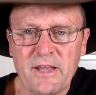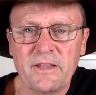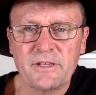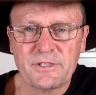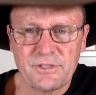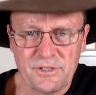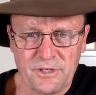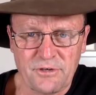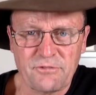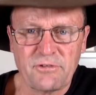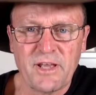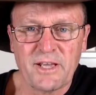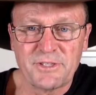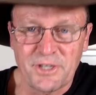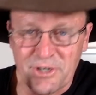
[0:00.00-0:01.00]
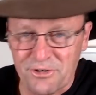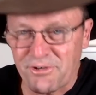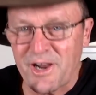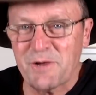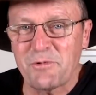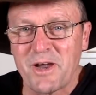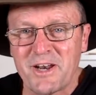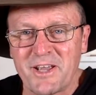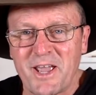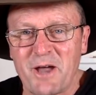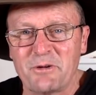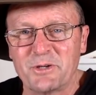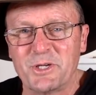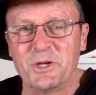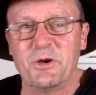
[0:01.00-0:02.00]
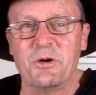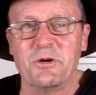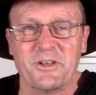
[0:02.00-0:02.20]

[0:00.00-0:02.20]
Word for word: this is a that's a great way to go and do it.